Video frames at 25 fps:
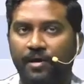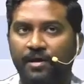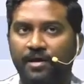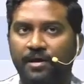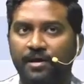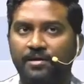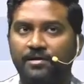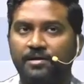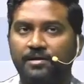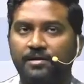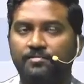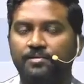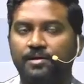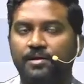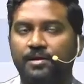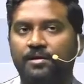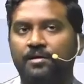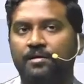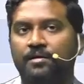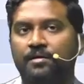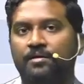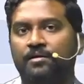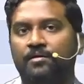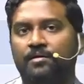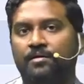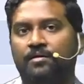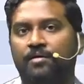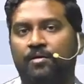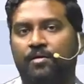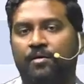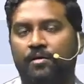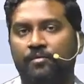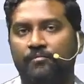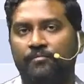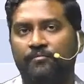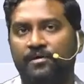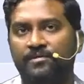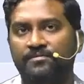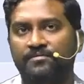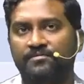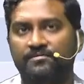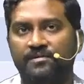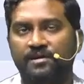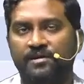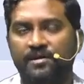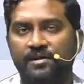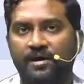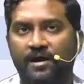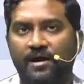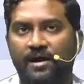Make a table, on one
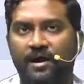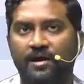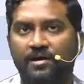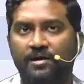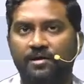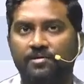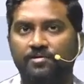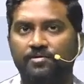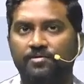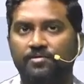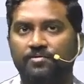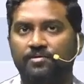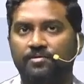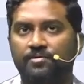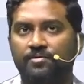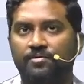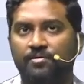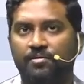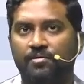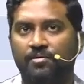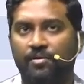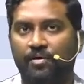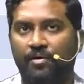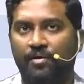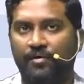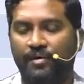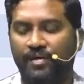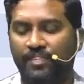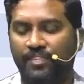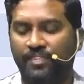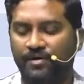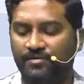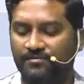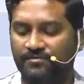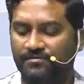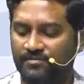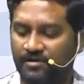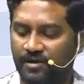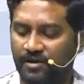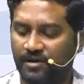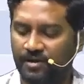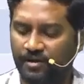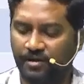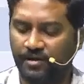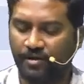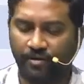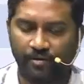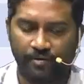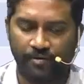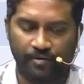side acute, on other
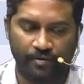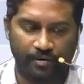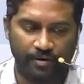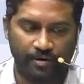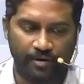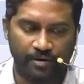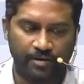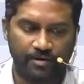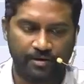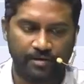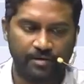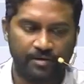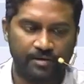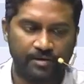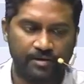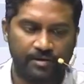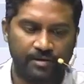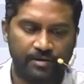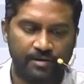side chronic.